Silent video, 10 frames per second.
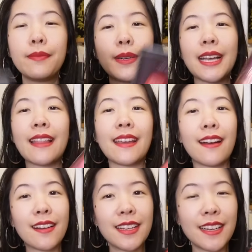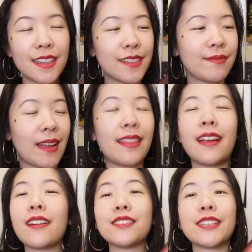But yeah, they are here and they
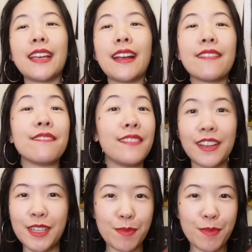are looking very